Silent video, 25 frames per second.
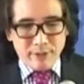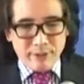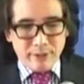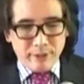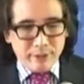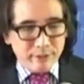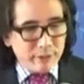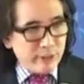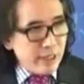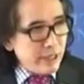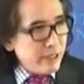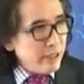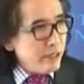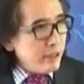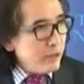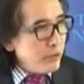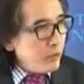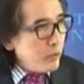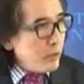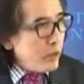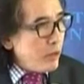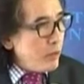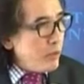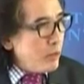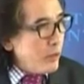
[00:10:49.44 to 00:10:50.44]
then
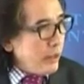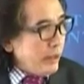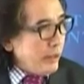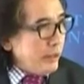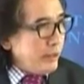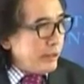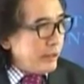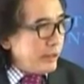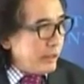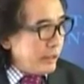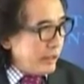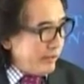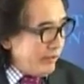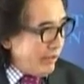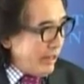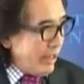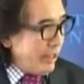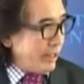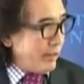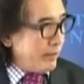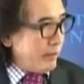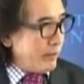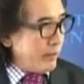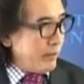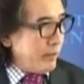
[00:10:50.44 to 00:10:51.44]
we will
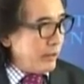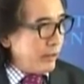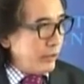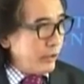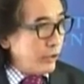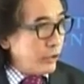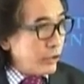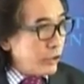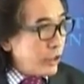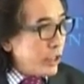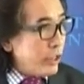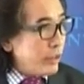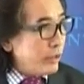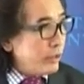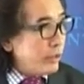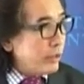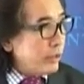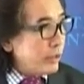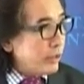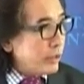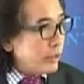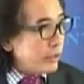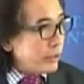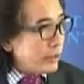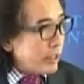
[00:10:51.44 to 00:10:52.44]
develop
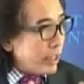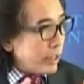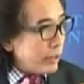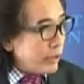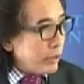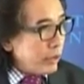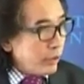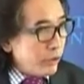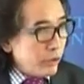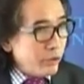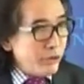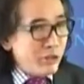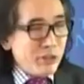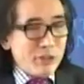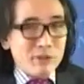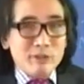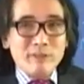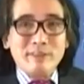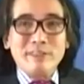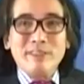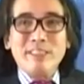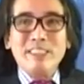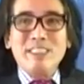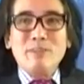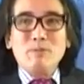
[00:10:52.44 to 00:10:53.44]
certain psychological
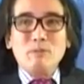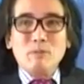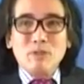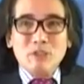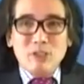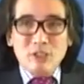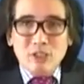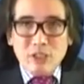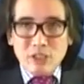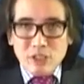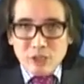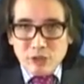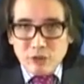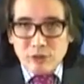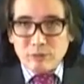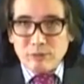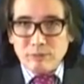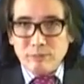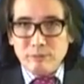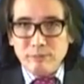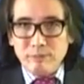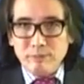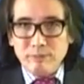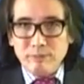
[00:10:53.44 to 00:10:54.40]
disposition.